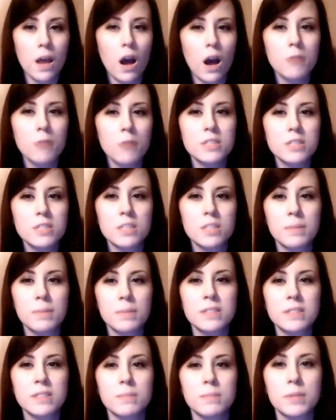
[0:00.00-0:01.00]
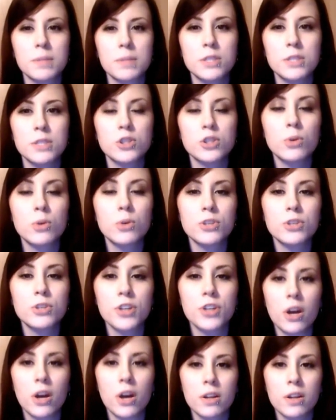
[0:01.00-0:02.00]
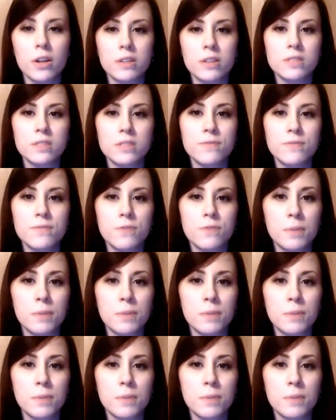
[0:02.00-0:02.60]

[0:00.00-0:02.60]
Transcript: Objects can be simply shown to your audience